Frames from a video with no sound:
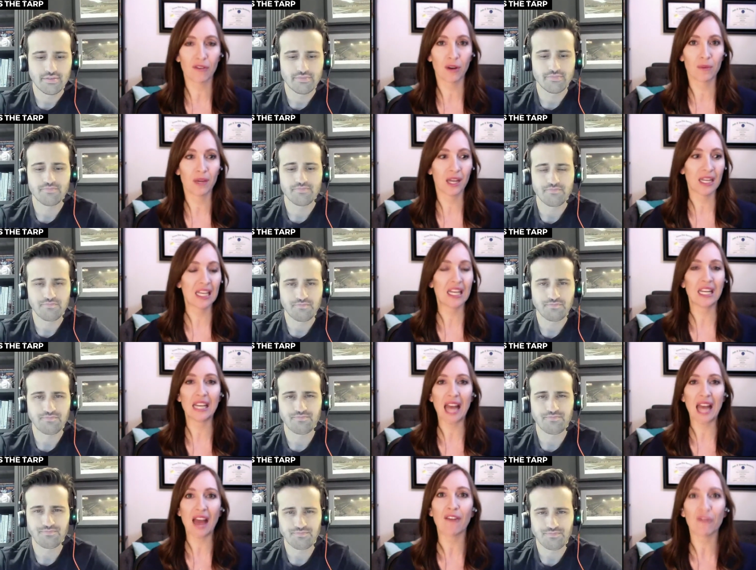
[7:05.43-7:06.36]
Speaker 1: or I'm not
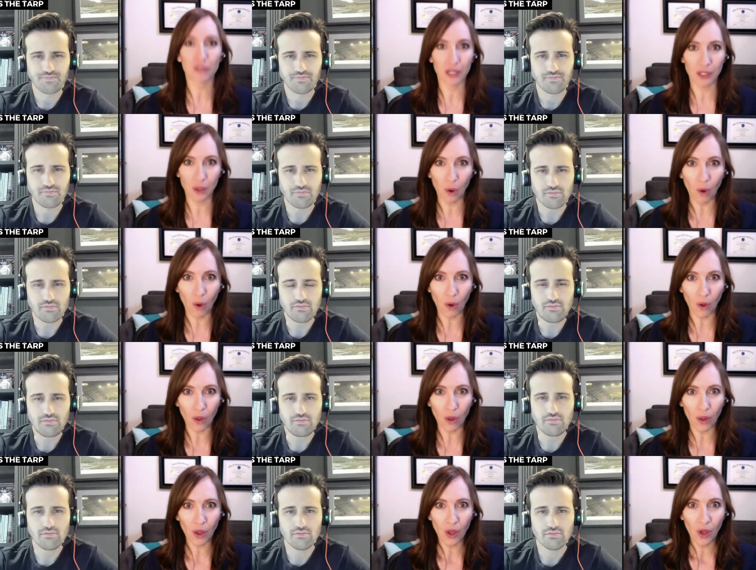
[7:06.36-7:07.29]
hitting every
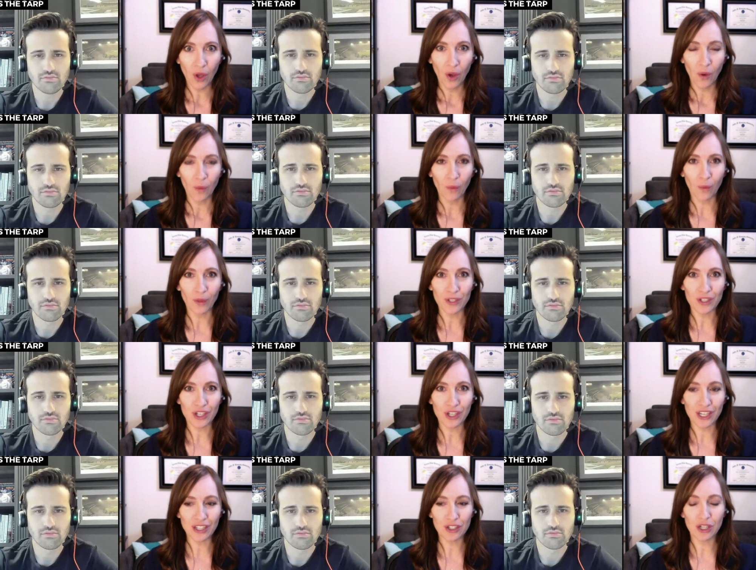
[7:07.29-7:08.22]
goal." Which
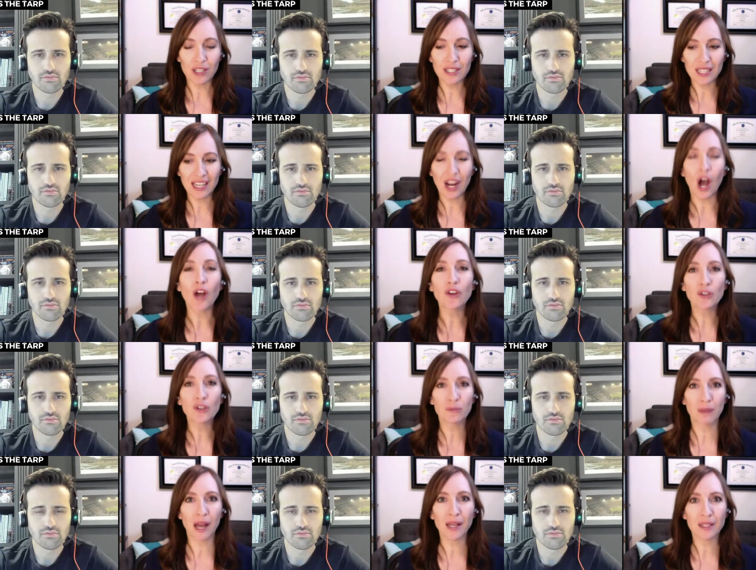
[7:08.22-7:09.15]
it just it
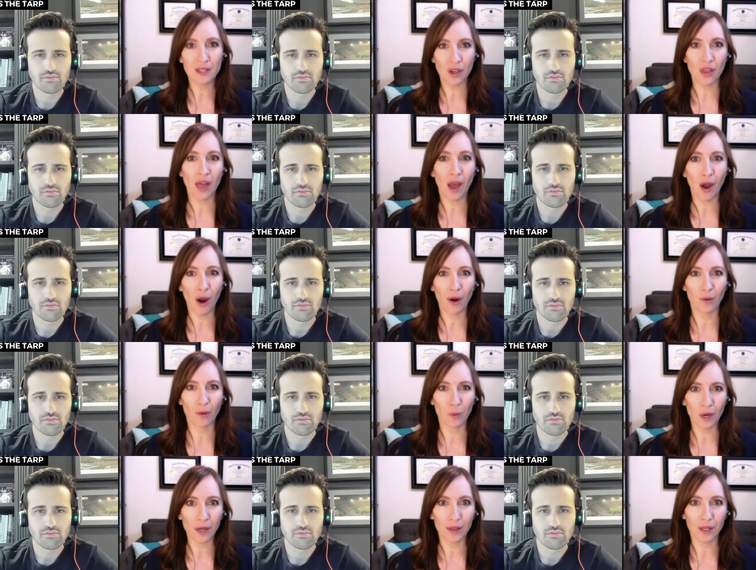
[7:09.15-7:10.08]
undermines all that hard
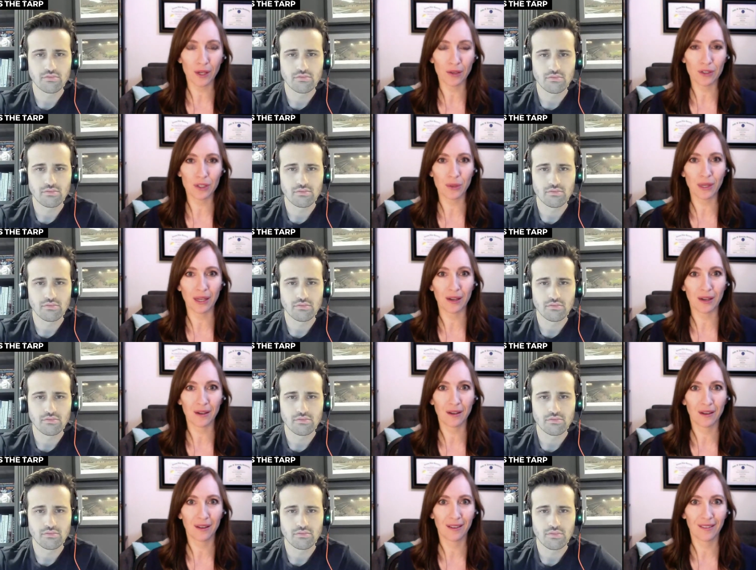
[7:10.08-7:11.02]
work that you're doing
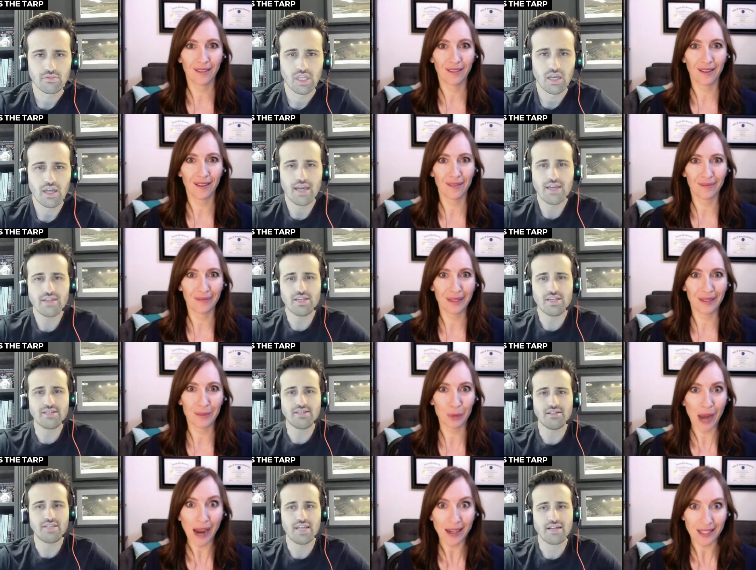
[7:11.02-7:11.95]
Speaker 2: is,
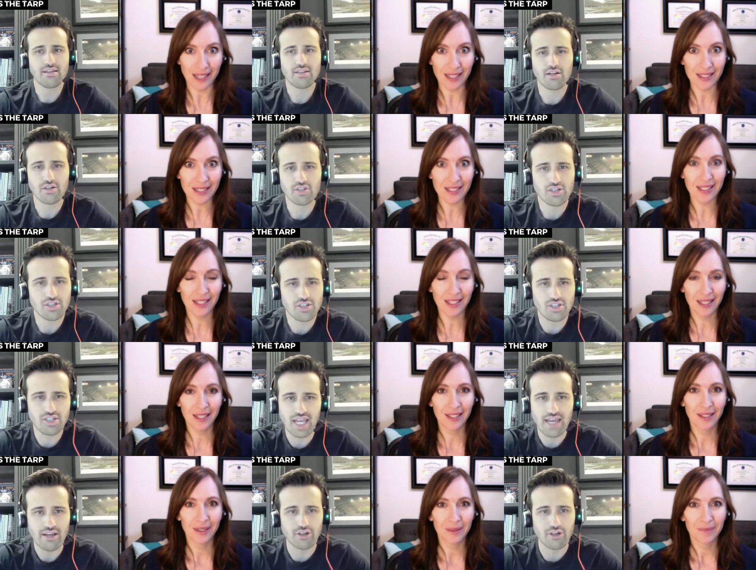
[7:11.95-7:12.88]
is it that there's a
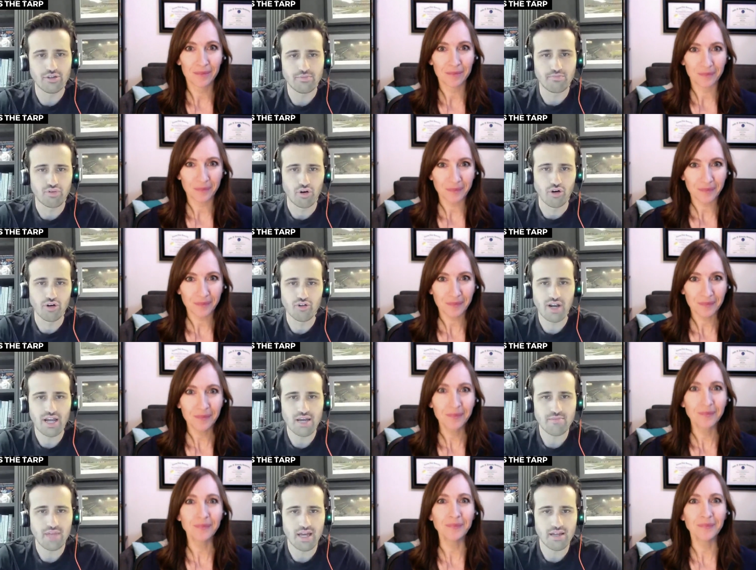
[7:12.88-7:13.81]
standard
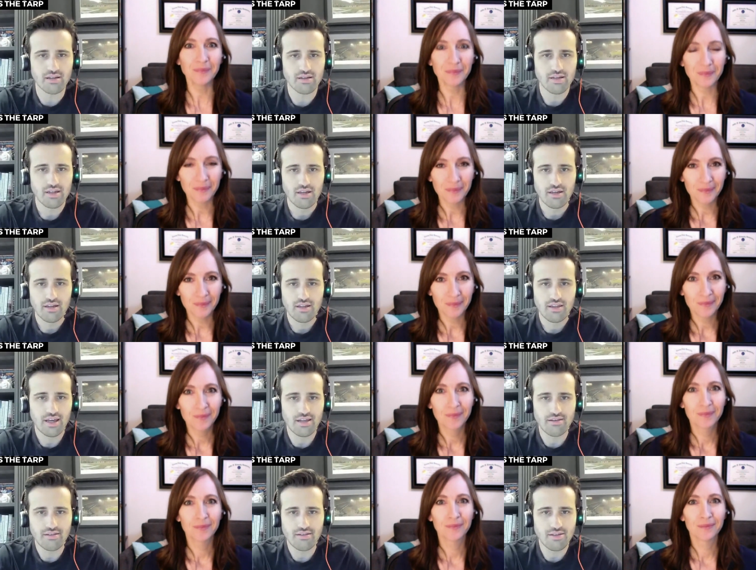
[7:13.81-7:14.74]
program that
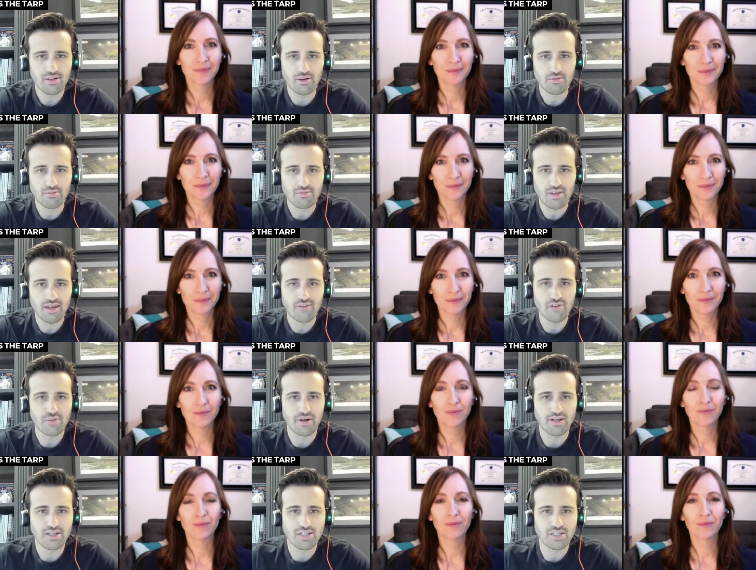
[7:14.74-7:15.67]
that you know
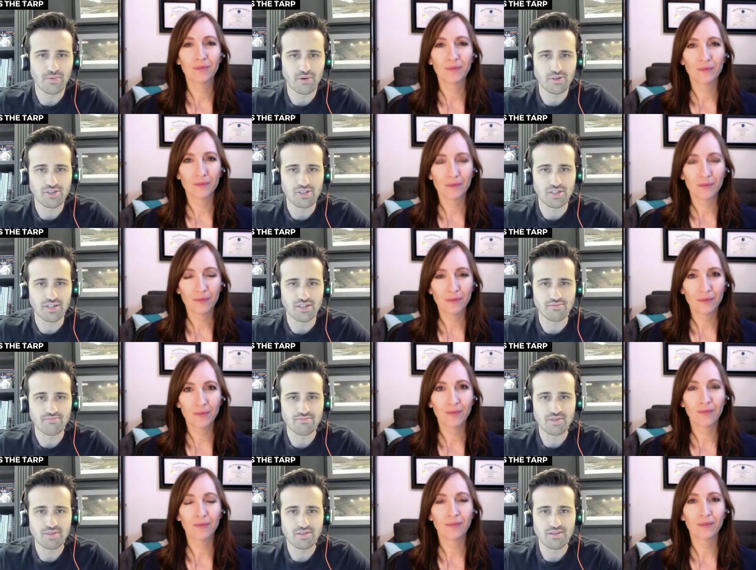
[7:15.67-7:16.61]
everybody's supposed to
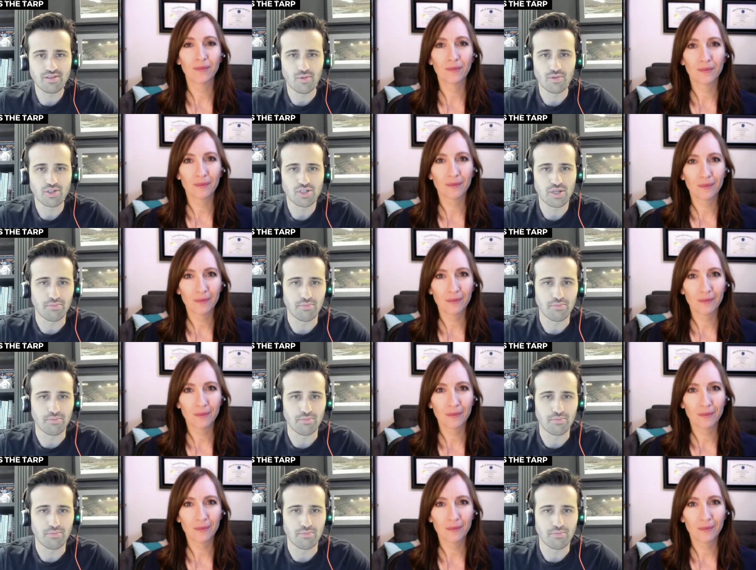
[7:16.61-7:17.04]
almost